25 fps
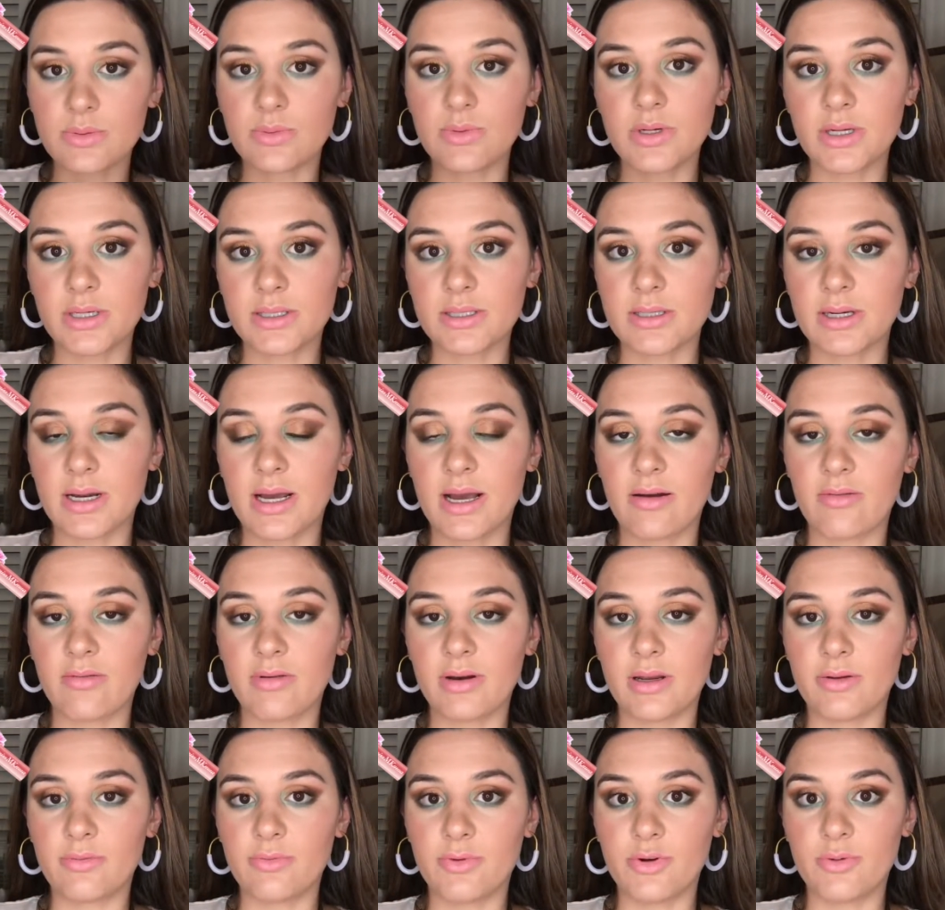one doesn't have
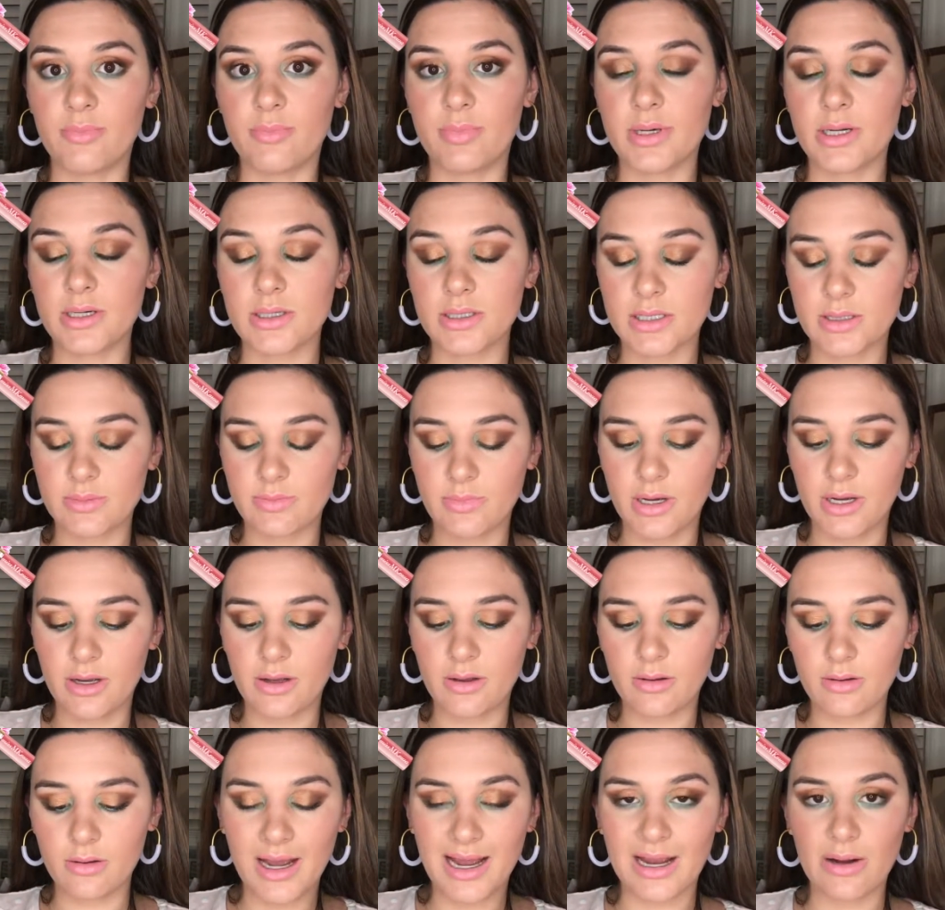any root beer
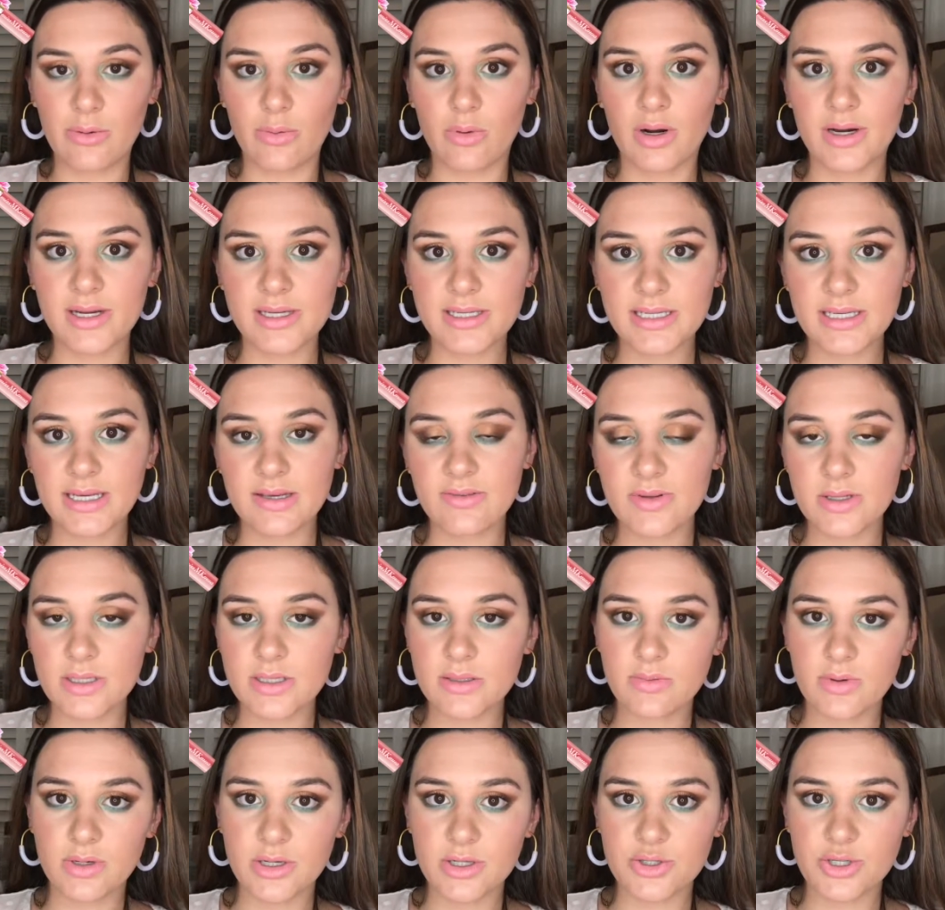smell. I wanted to give this
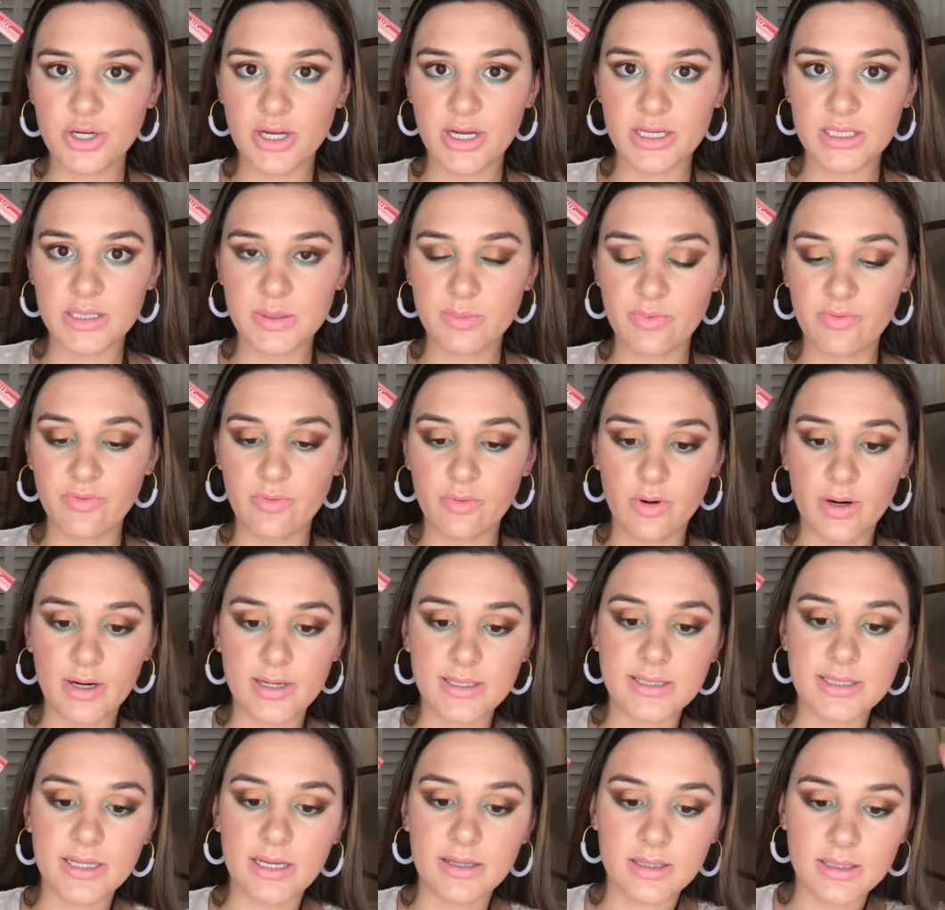one a chance before I
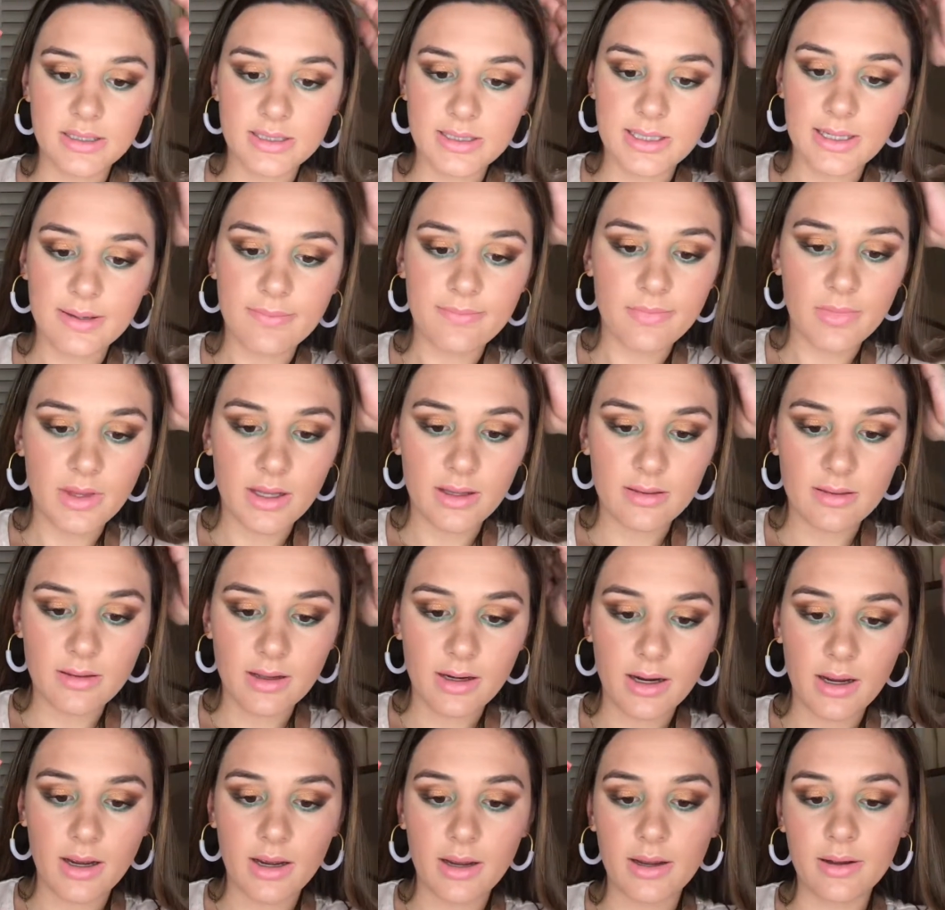said the same thing
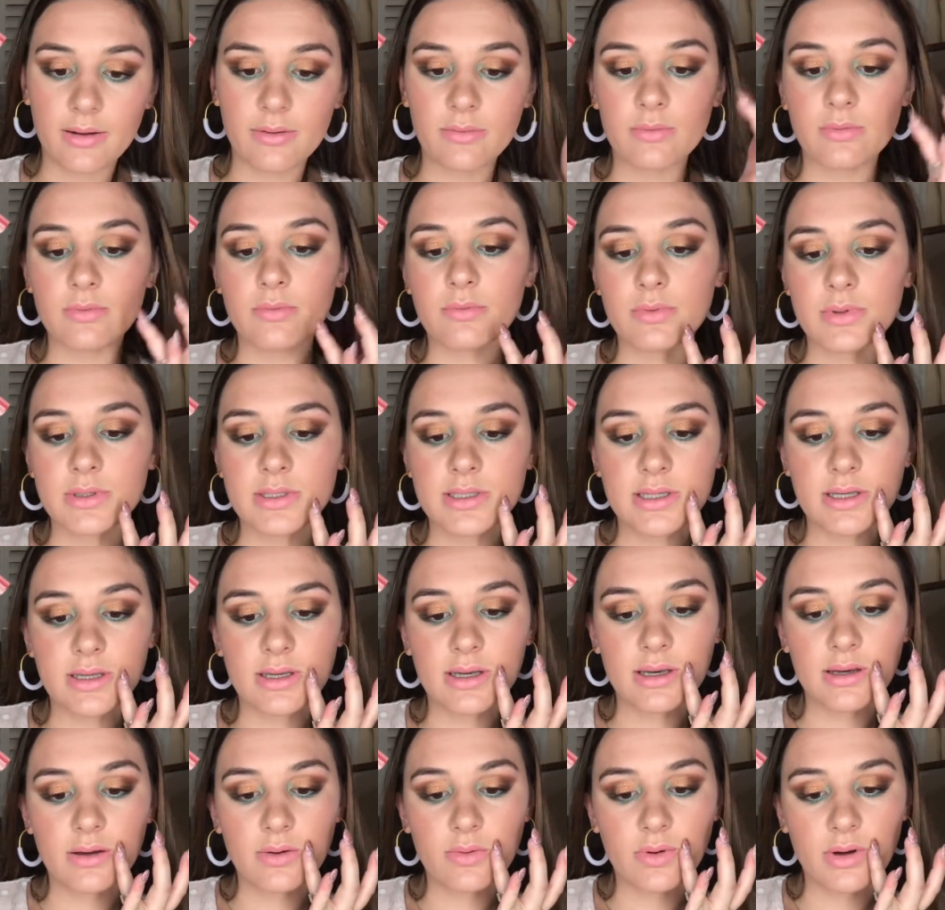that I was
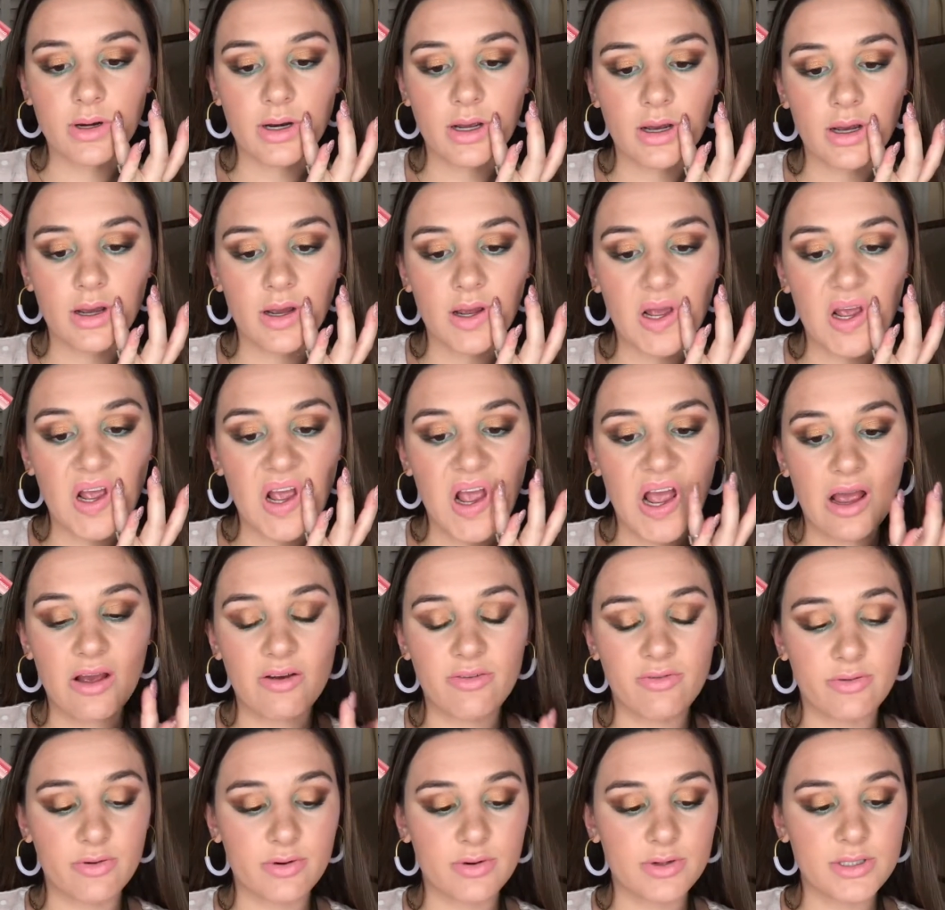thinking when I
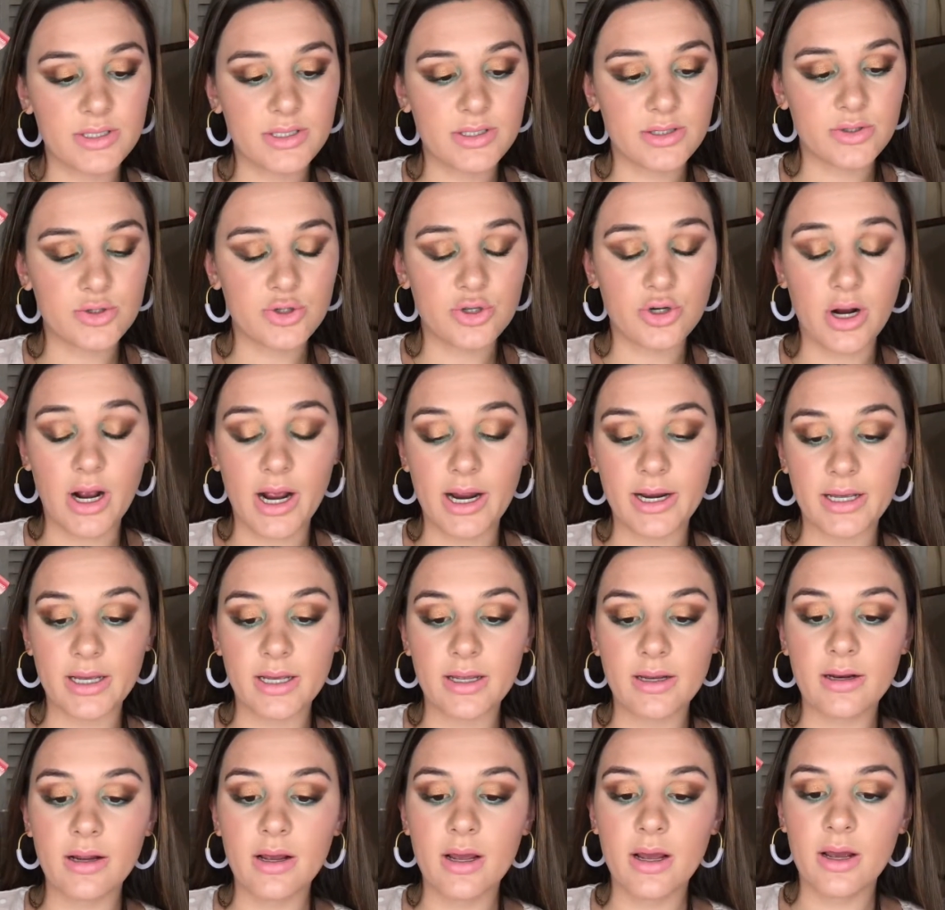first tried
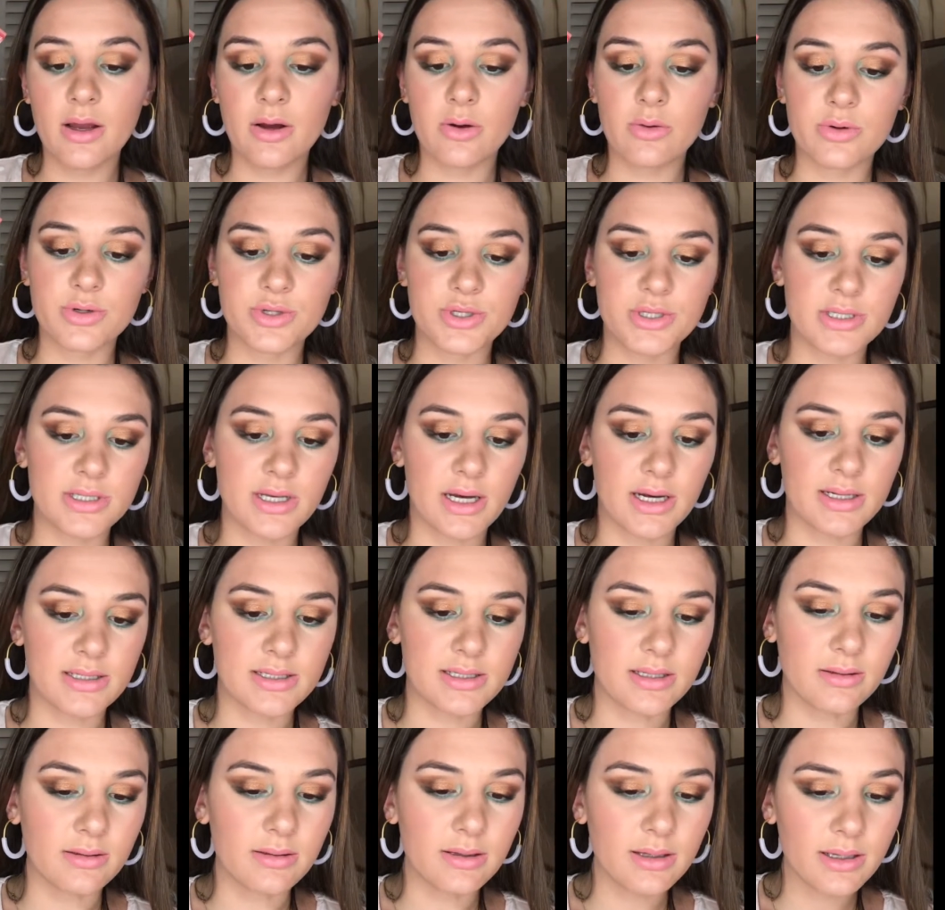it, which is that it's
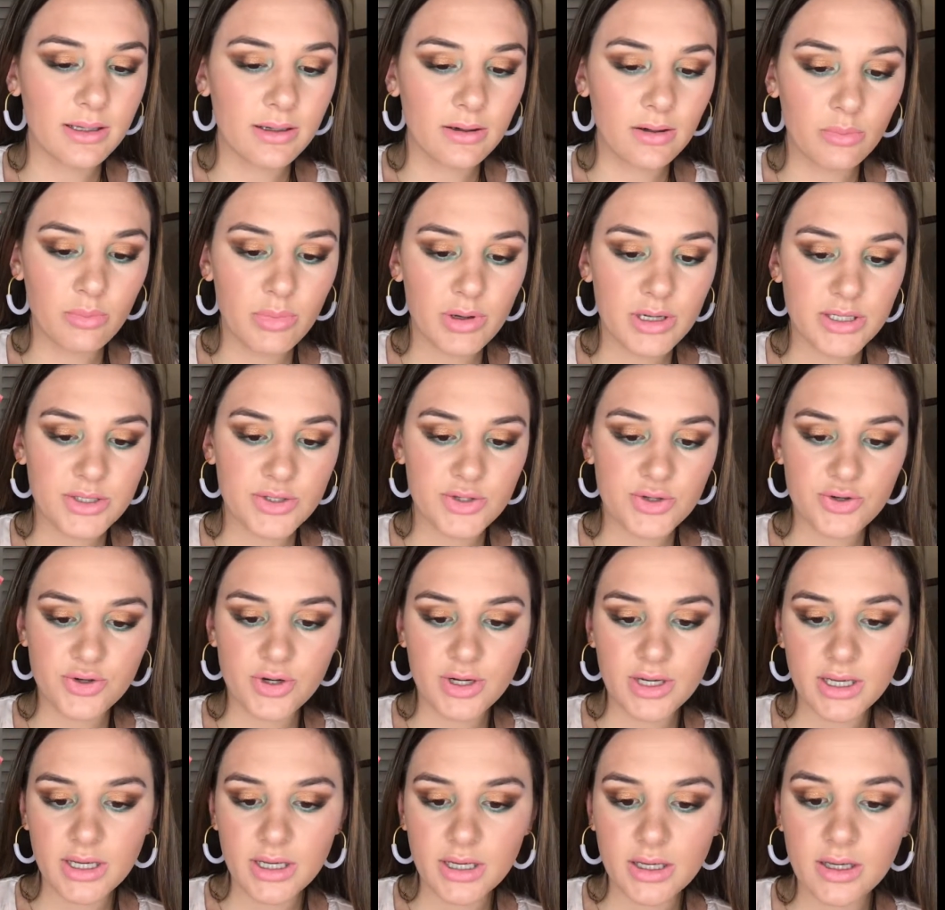a little bit
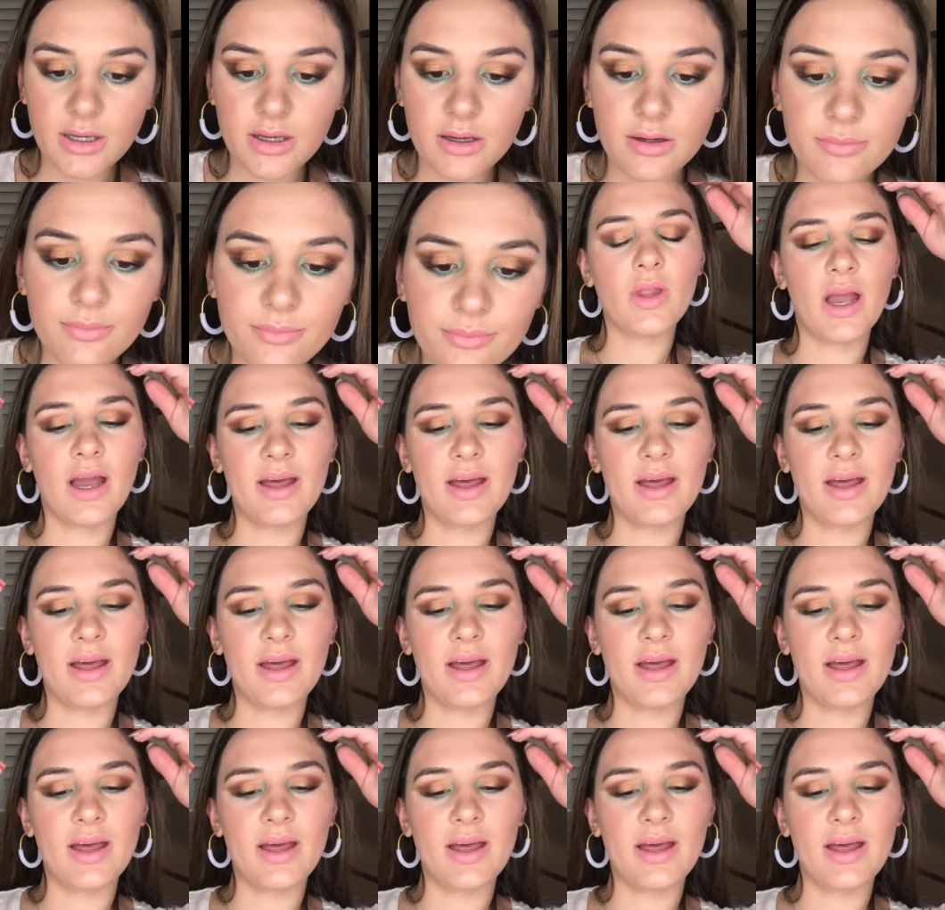streaky.